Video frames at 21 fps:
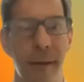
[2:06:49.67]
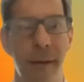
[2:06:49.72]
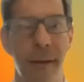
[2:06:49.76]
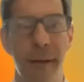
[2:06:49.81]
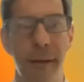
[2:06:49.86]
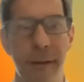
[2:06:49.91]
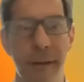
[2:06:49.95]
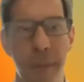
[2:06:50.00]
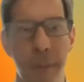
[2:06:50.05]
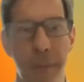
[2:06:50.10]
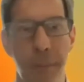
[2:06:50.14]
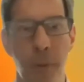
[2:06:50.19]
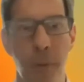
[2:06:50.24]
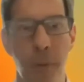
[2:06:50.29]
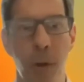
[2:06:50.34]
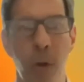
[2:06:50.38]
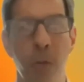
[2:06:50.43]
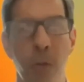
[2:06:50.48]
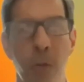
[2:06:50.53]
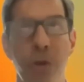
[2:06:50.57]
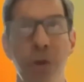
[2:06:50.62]
this
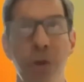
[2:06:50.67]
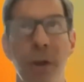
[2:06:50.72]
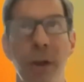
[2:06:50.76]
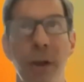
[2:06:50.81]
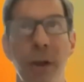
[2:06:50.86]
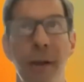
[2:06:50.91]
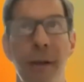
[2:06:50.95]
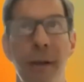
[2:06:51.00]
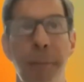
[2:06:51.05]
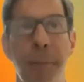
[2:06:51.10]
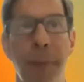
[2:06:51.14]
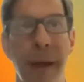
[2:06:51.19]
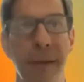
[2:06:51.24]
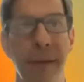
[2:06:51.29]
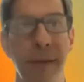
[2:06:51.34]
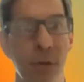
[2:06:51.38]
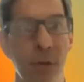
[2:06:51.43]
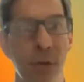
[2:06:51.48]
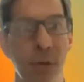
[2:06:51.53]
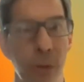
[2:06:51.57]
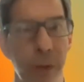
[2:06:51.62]
approach in the
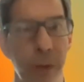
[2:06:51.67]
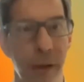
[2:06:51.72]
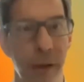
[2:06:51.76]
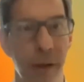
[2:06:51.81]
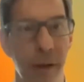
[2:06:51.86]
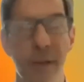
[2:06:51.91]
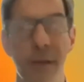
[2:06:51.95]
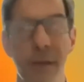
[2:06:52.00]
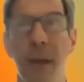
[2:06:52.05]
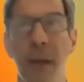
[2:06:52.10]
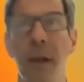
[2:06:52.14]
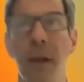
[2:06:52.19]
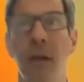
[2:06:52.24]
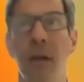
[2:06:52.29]
past 2 years